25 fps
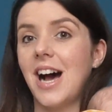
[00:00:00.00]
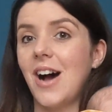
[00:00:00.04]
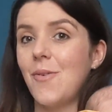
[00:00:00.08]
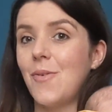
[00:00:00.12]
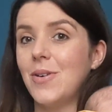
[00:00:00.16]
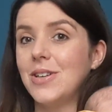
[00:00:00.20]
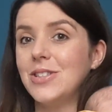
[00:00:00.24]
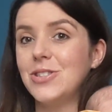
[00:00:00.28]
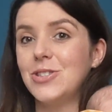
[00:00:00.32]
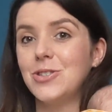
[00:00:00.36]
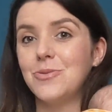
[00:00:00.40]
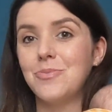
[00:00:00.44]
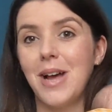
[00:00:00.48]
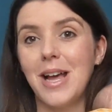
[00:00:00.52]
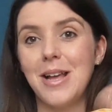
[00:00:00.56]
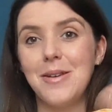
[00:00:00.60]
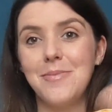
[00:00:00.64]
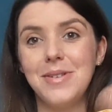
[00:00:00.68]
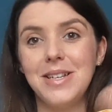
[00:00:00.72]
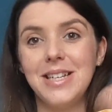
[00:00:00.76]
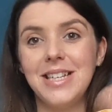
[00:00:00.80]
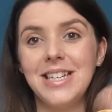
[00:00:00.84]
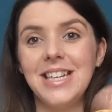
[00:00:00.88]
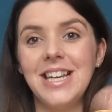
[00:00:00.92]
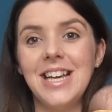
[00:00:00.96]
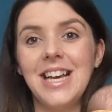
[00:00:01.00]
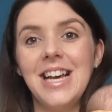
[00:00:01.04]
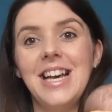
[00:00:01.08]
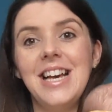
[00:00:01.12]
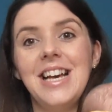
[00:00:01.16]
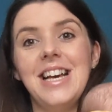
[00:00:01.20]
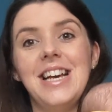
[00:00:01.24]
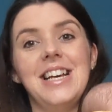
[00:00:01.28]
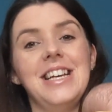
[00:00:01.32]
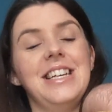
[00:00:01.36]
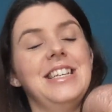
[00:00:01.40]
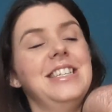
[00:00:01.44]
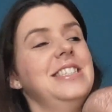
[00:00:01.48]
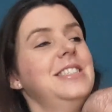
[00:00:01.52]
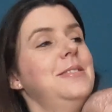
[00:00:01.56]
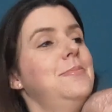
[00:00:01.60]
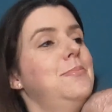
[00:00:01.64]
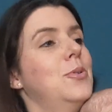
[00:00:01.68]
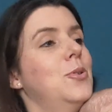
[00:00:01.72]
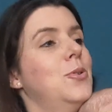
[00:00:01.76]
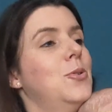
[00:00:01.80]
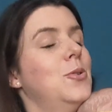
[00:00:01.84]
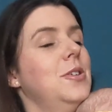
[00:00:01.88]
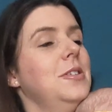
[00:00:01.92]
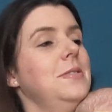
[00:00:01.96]
once your baby is
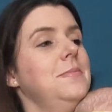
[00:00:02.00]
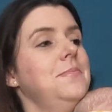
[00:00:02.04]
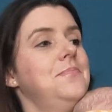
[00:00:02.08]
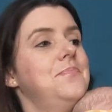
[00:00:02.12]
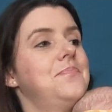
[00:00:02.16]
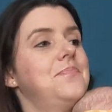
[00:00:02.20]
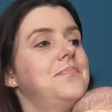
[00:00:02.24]
born.